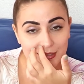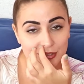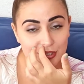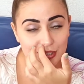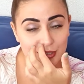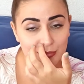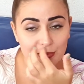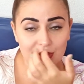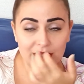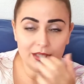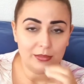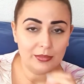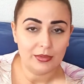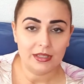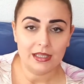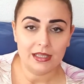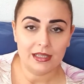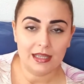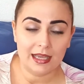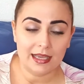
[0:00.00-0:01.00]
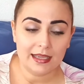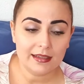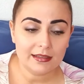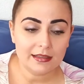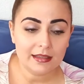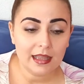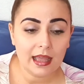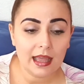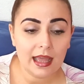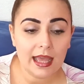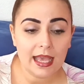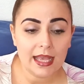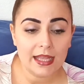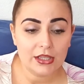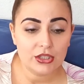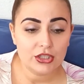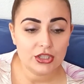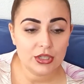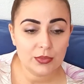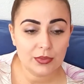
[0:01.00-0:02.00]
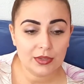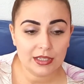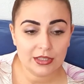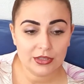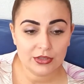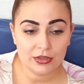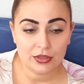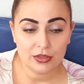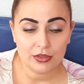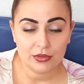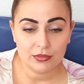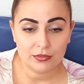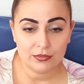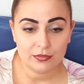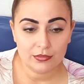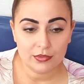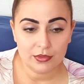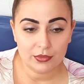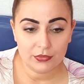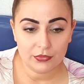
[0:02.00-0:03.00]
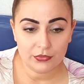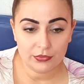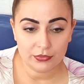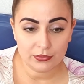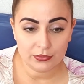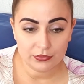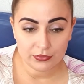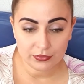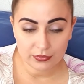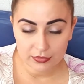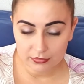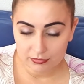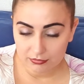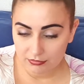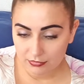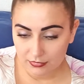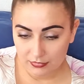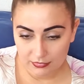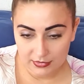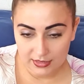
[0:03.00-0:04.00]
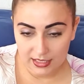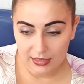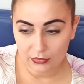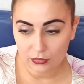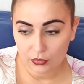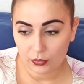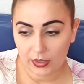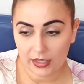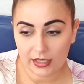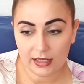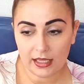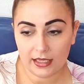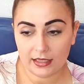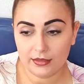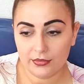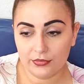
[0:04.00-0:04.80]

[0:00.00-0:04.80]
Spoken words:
she really liked, and she wanted to go that way, the